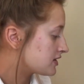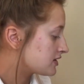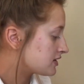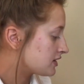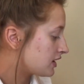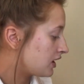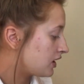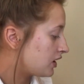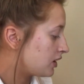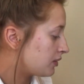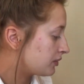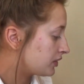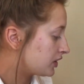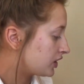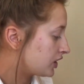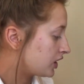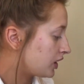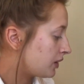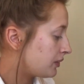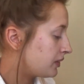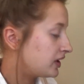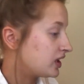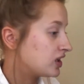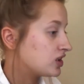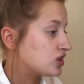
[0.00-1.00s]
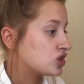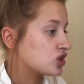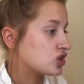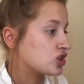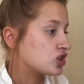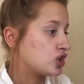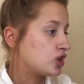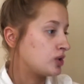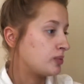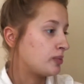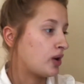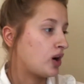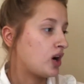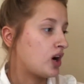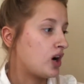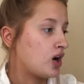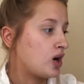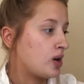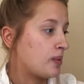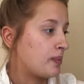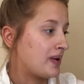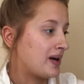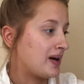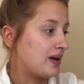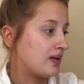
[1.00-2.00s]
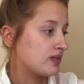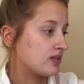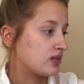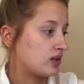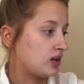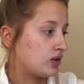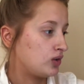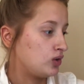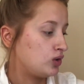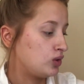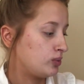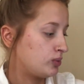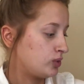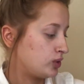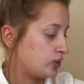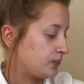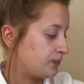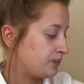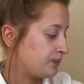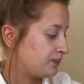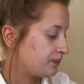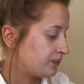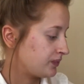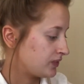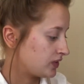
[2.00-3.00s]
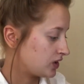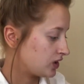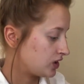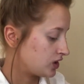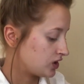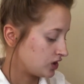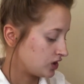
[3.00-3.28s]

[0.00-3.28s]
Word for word: So I'm going to go in and just do my eyebrows like normal. I'm